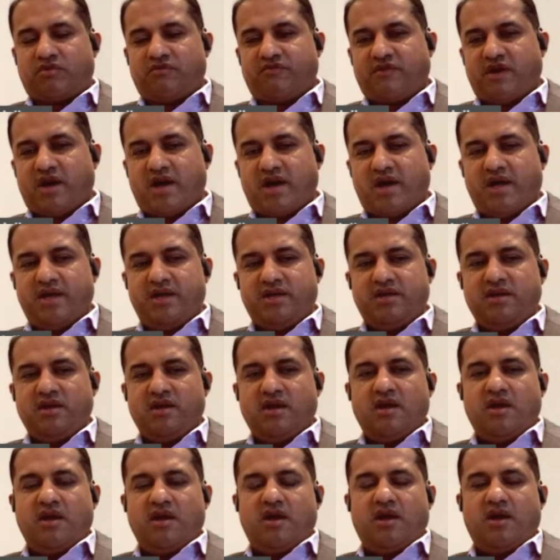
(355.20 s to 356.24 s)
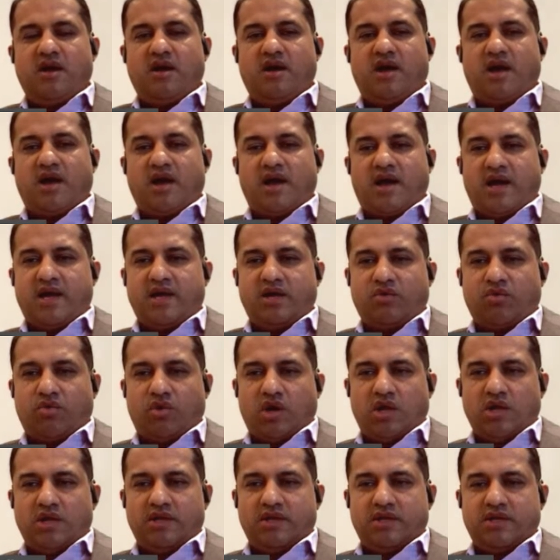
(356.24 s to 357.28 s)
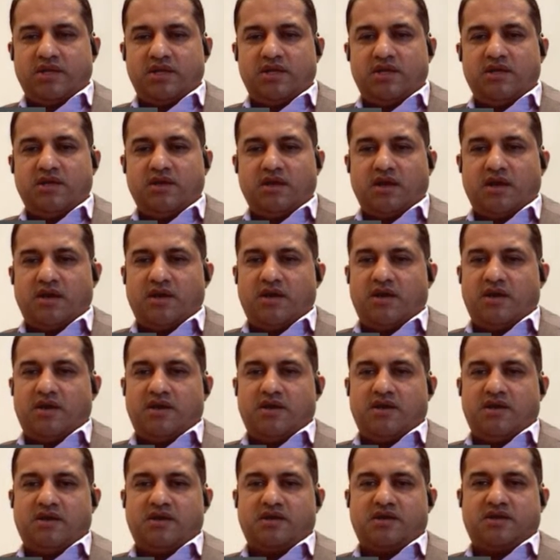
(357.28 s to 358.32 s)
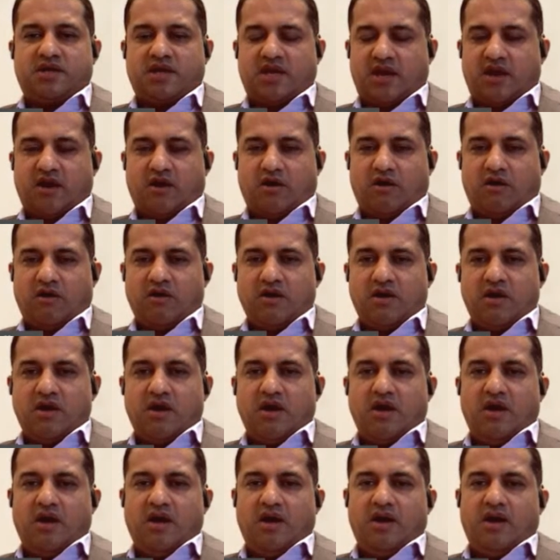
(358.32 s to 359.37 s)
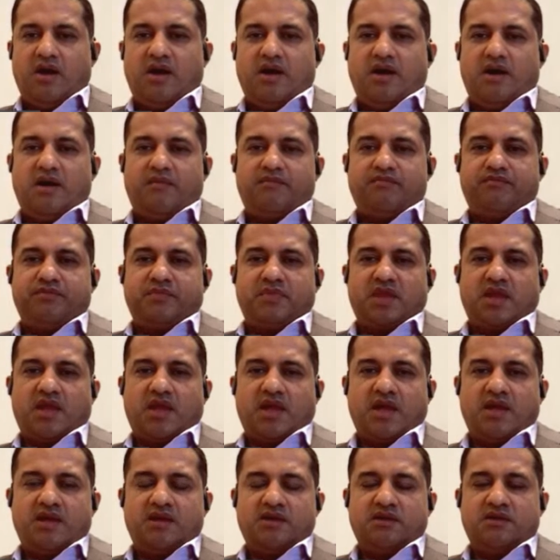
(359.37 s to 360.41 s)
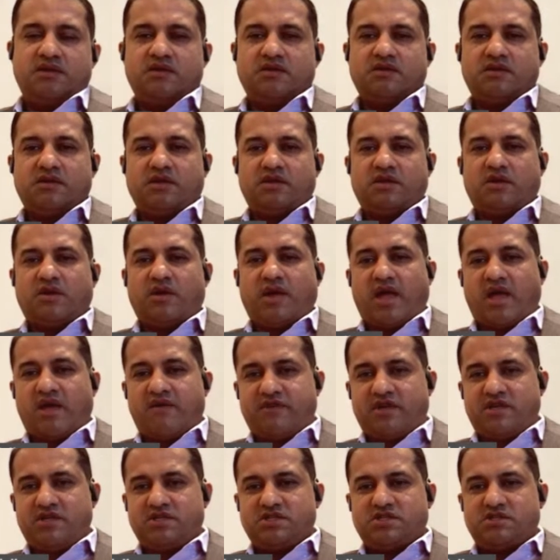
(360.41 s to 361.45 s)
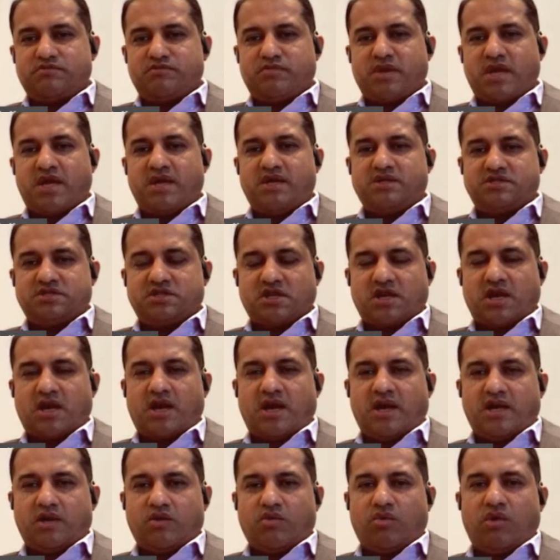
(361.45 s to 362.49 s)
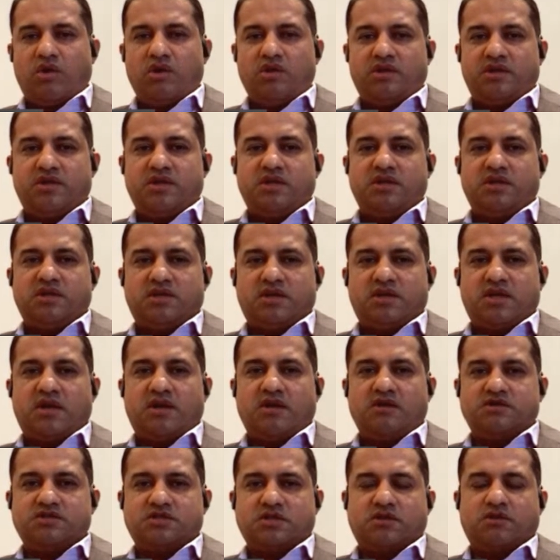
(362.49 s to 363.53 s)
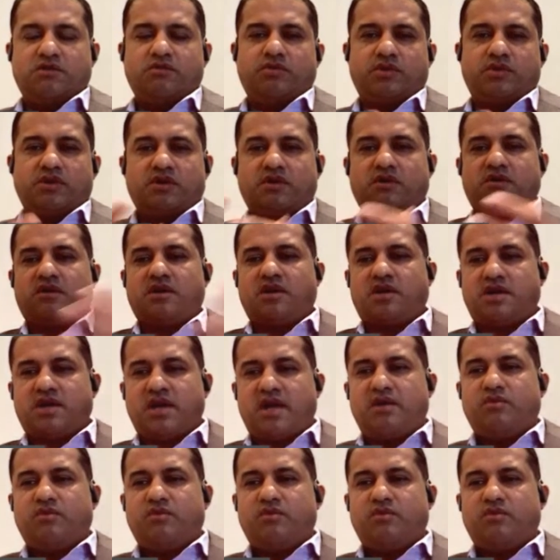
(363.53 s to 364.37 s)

provide high quality care, and, evidence-based high quality care. So we're a